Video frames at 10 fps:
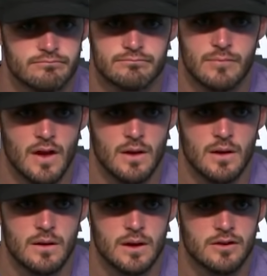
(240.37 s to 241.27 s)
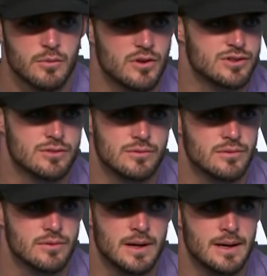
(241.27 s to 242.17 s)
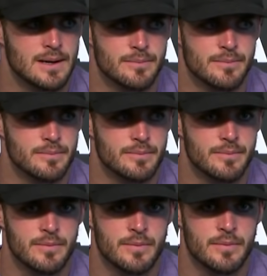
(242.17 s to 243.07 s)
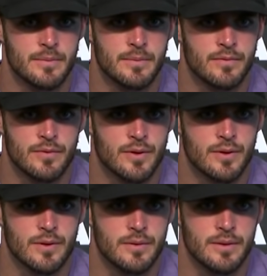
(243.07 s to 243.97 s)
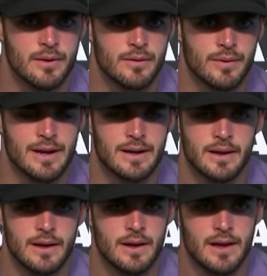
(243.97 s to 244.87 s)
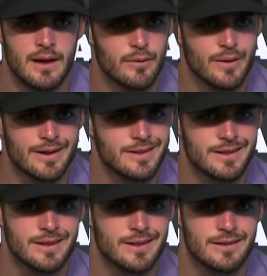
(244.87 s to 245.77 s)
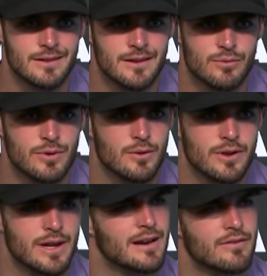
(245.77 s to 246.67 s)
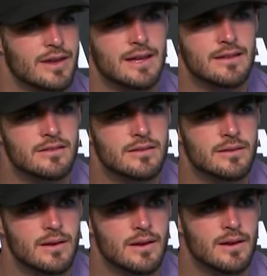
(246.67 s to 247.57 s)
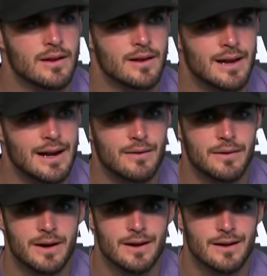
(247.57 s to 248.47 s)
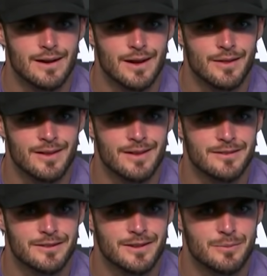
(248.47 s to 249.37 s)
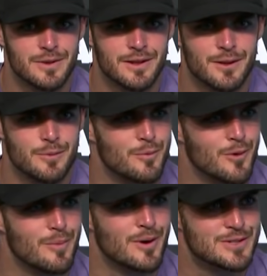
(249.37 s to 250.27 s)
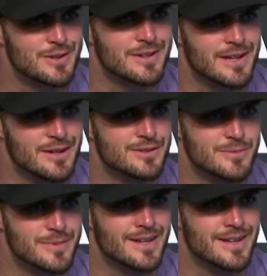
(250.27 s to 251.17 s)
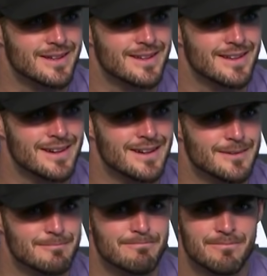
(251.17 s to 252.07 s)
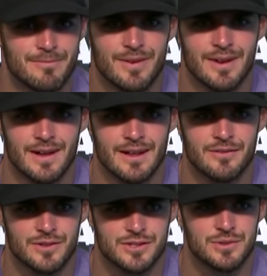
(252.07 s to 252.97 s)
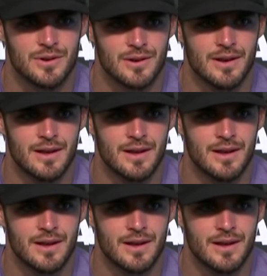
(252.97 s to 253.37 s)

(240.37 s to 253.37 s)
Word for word: out. It was emotional. Um, for you know, when I even when I see things, it's weird when you have kids how uh, how things can be a little bit more emotional than they used to be. Um, uh, that's for sure.